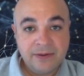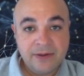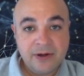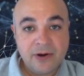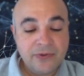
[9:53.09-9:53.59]

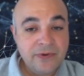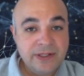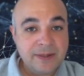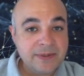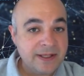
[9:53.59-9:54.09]
There are three
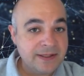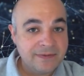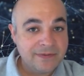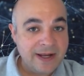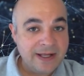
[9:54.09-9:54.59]
subsets
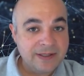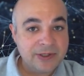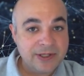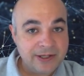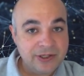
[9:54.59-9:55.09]
of device
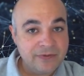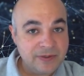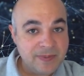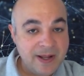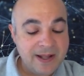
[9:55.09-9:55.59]
protection
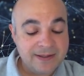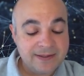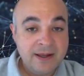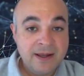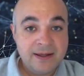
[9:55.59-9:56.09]
and
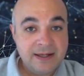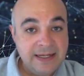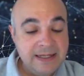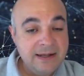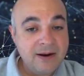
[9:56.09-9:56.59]
response:
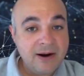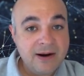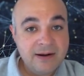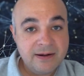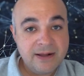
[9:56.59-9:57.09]

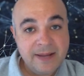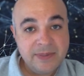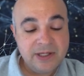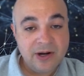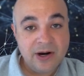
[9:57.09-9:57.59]
EDR,
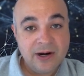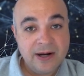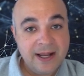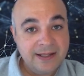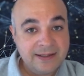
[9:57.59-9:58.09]

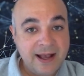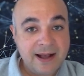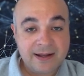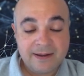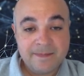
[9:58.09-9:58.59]
MDR, and
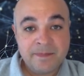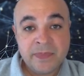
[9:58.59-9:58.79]
SOC.